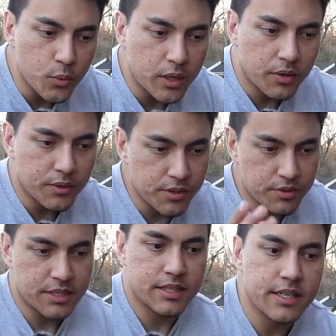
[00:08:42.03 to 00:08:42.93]
you will,
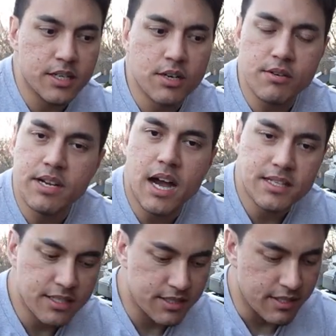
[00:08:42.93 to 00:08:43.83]
using the
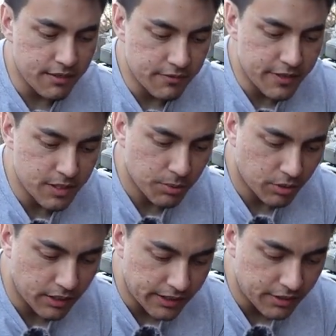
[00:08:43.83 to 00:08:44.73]
no-nonsense invisible
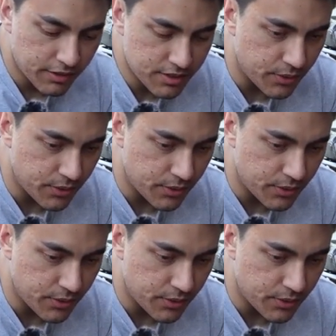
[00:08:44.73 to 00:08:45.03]
cleaner.